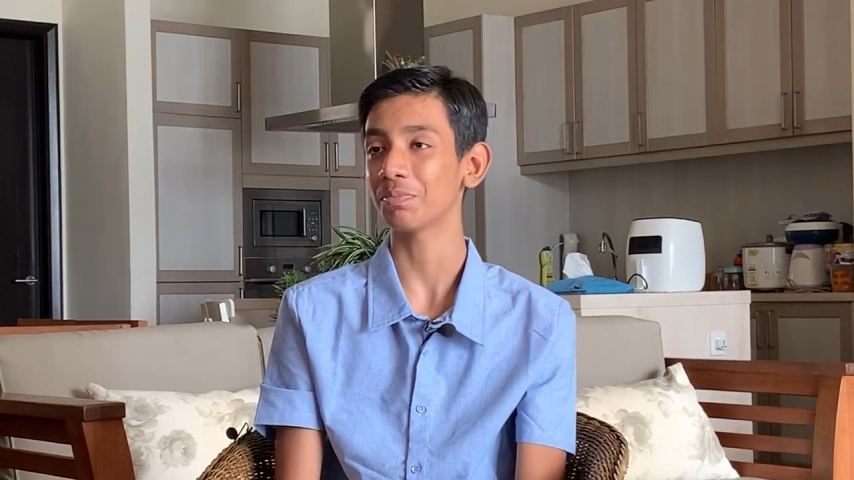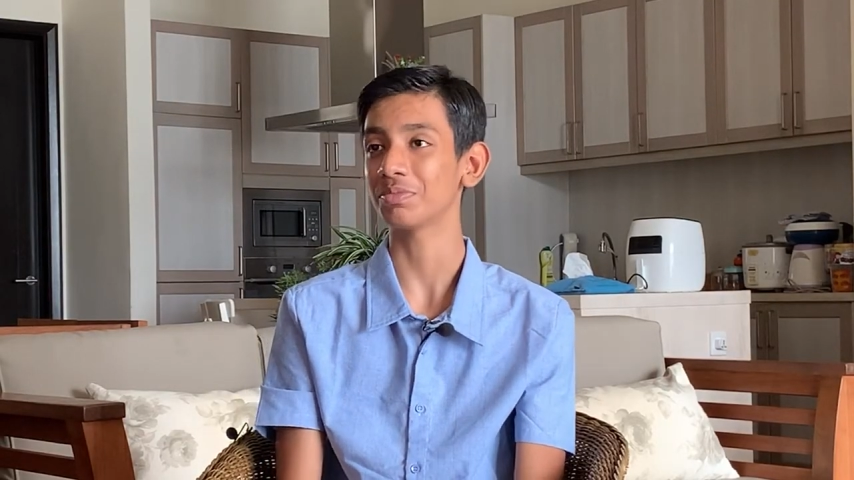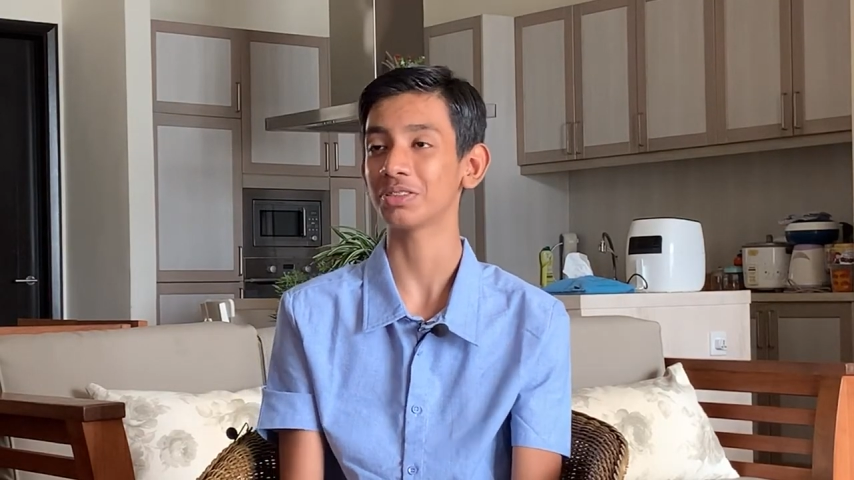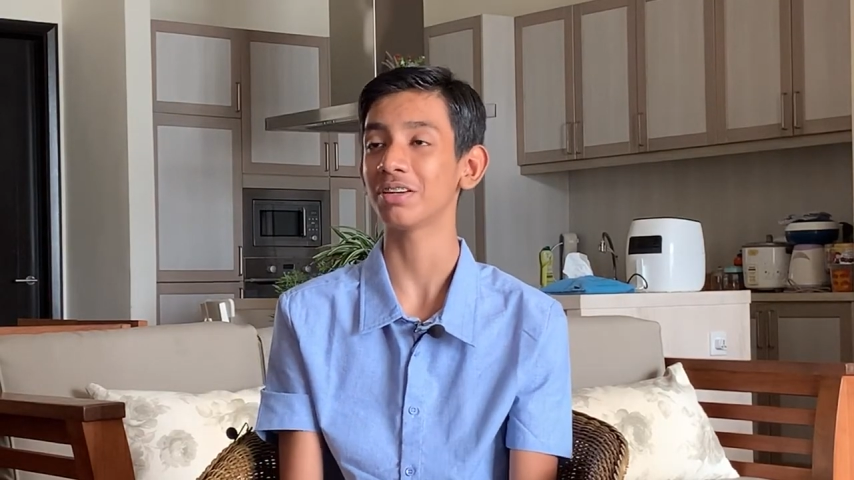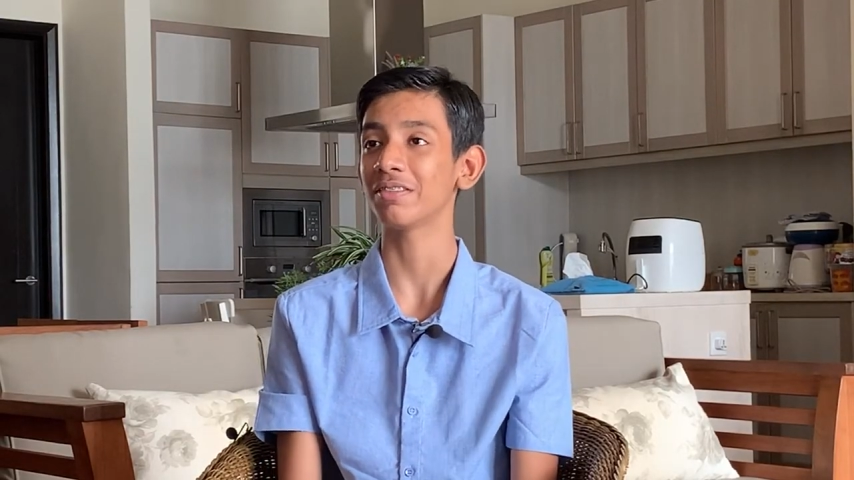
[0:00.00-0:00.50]

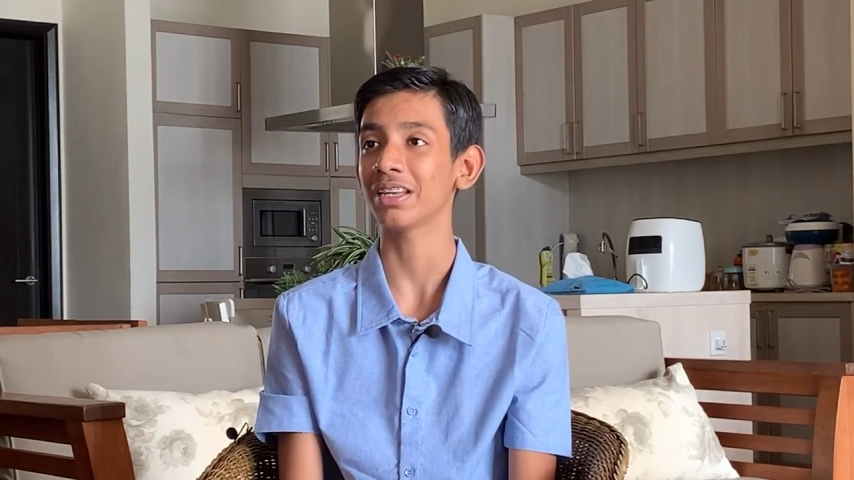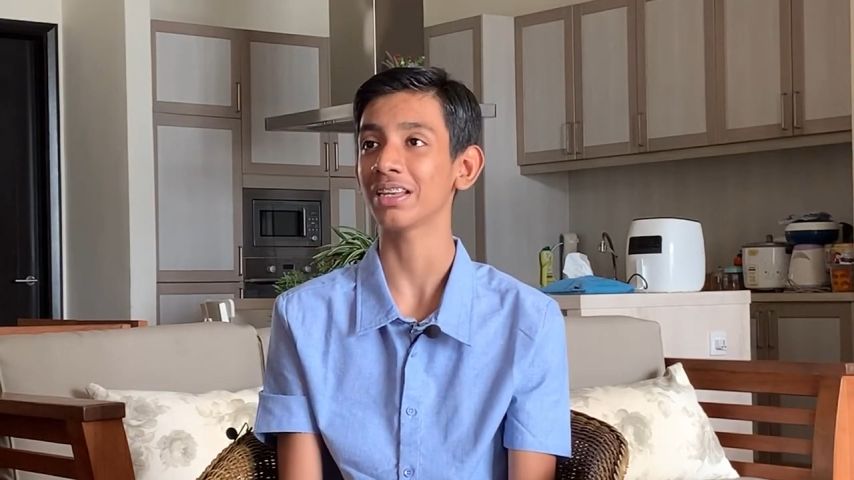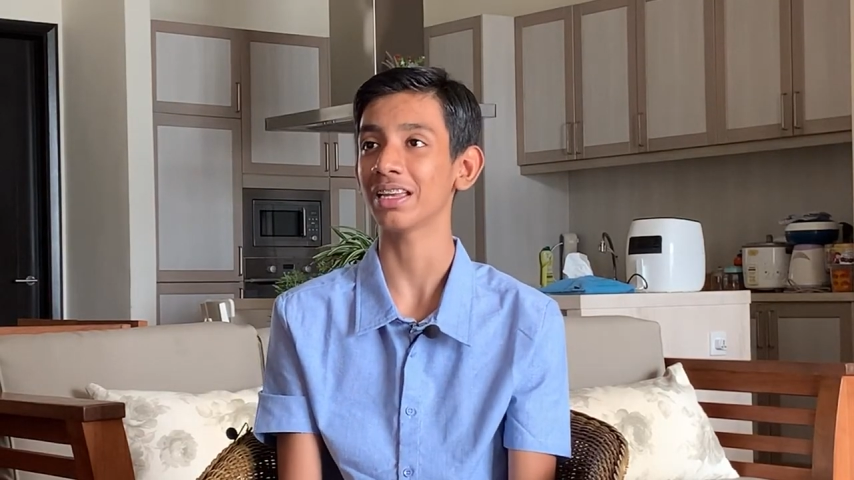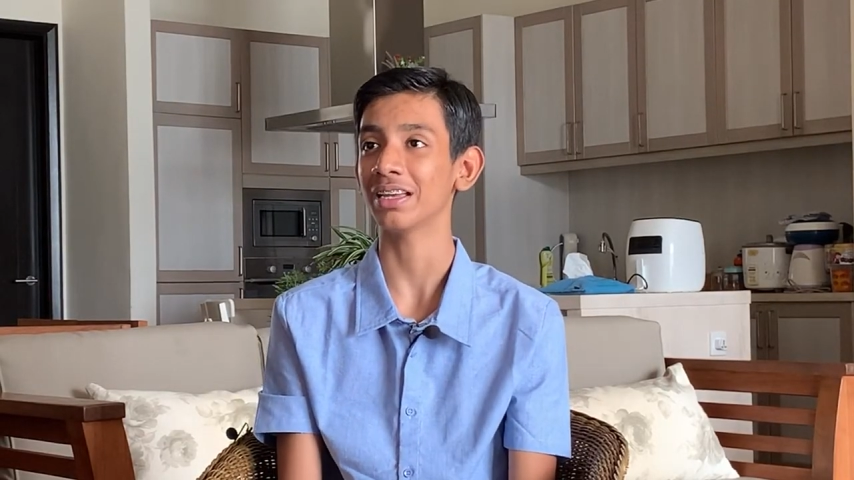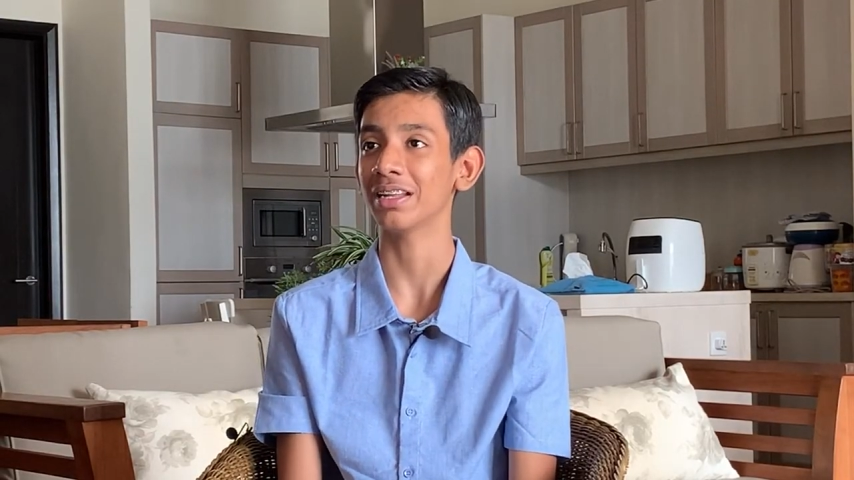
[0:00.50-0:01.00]
serving
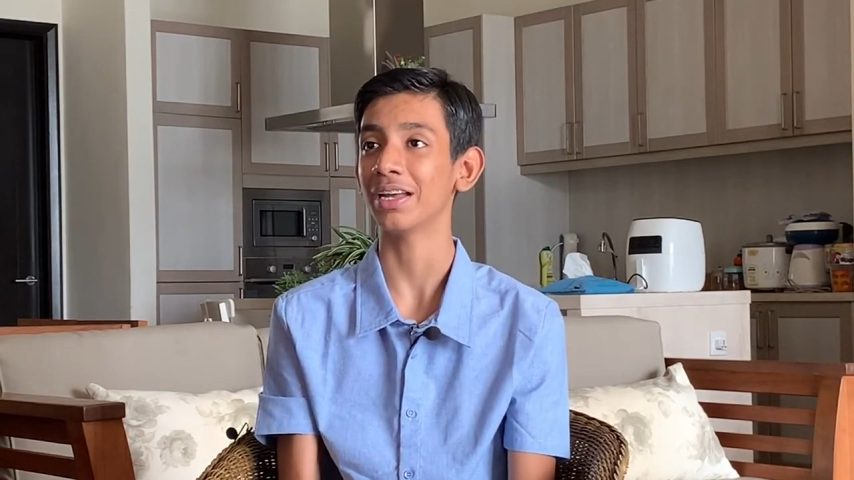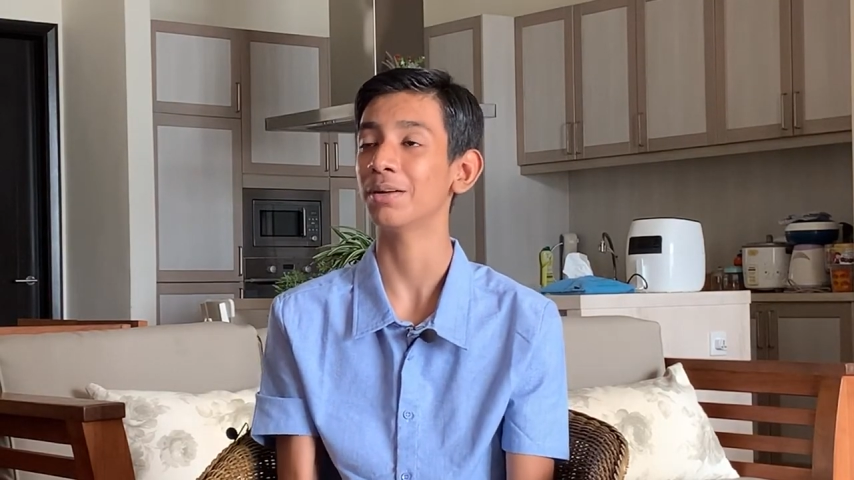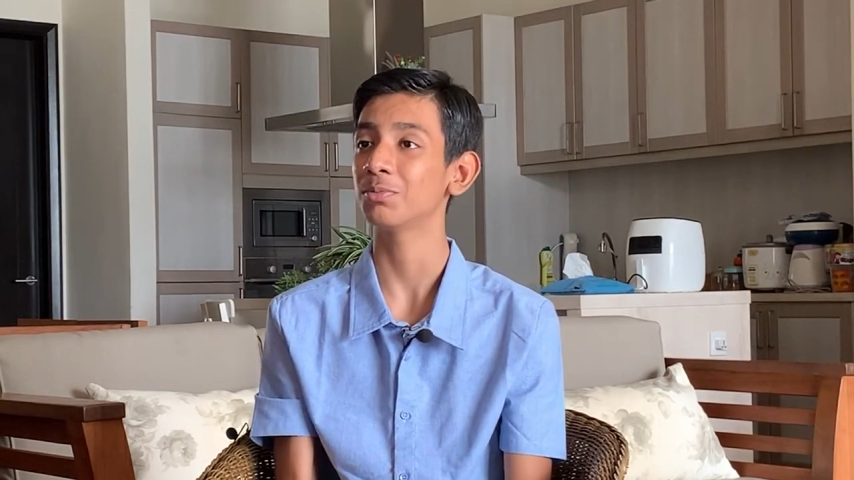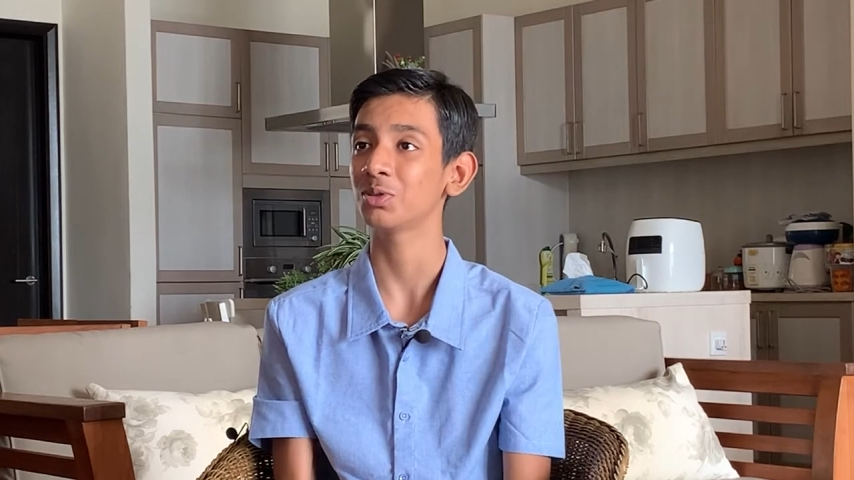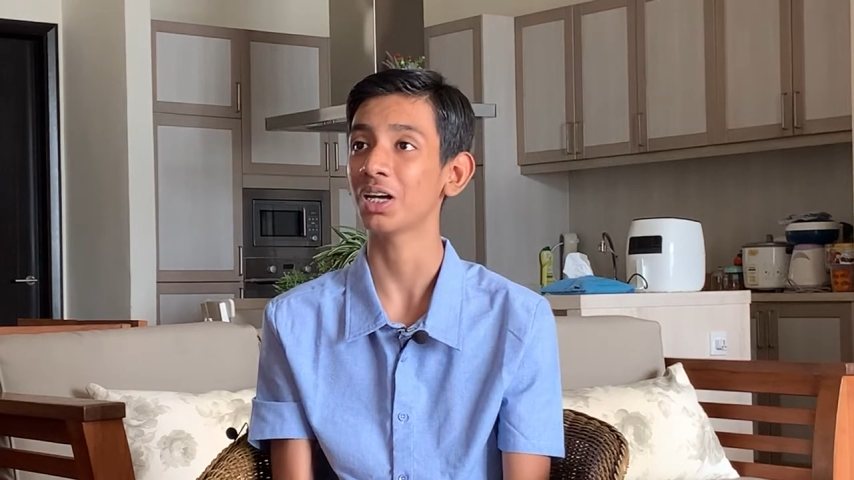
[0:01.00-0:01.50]
in Air
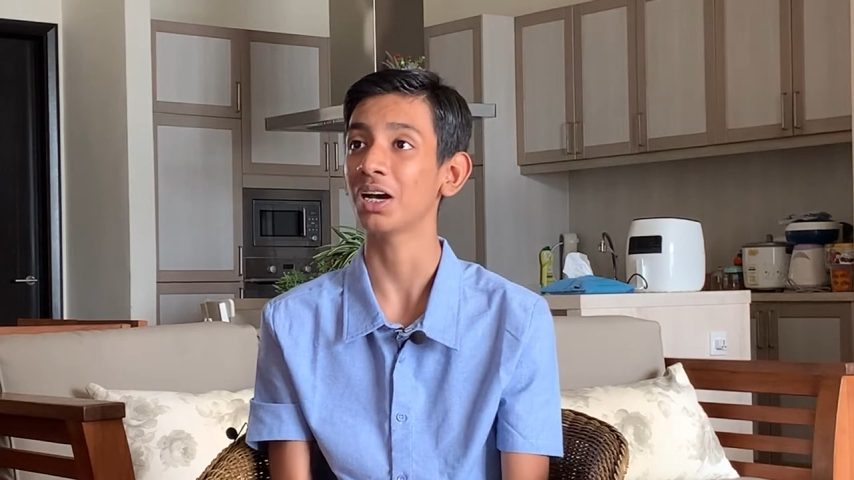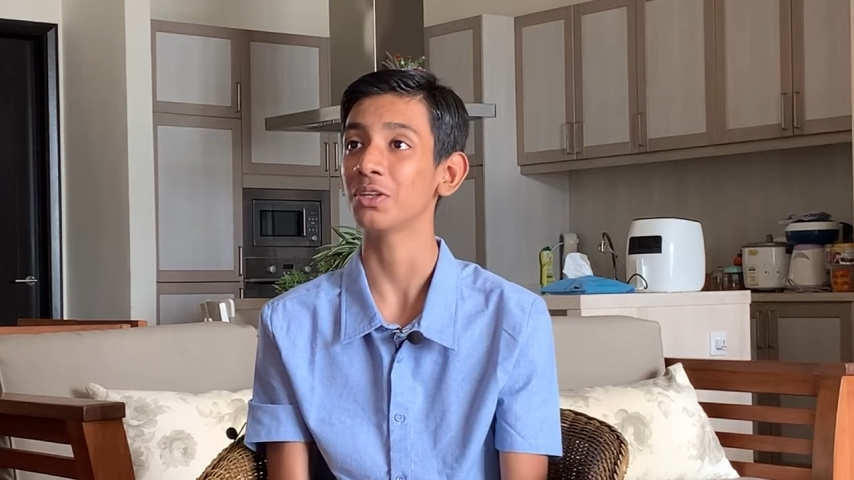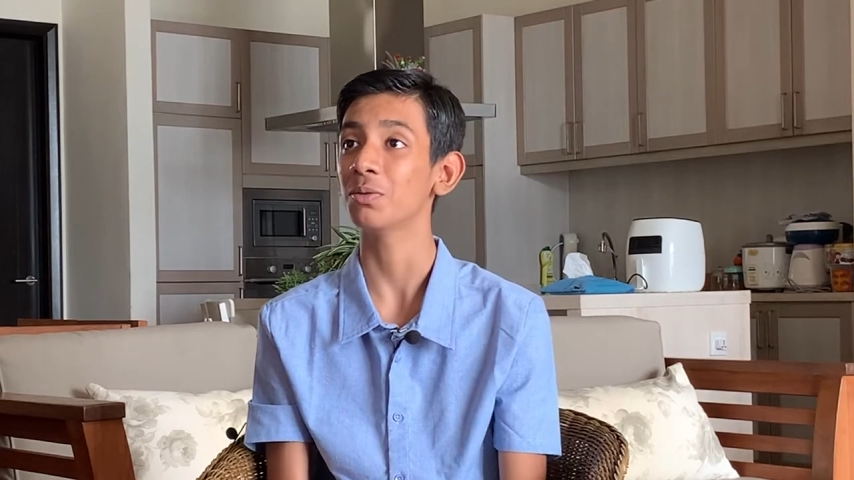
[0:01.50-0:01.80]
Busan,